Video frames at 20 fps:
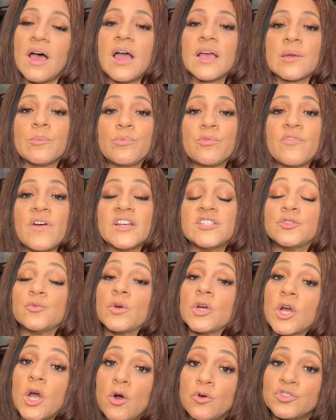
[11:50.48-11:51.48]
I can provide you
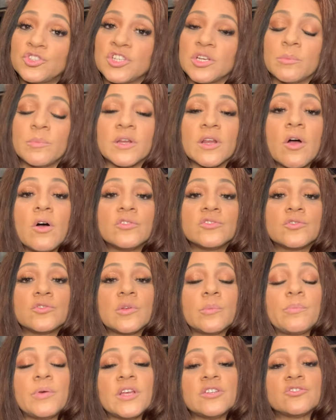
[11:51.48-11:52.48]
with coaching, but it also
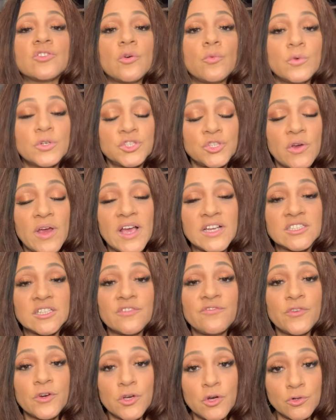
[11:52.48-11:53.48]
depends on what you're
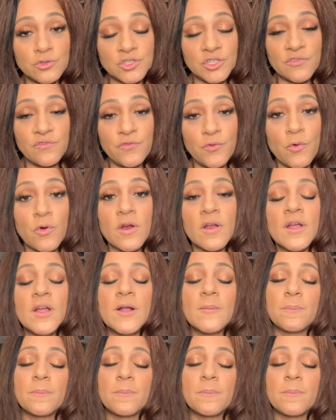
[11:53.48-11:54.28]
asking for coaching for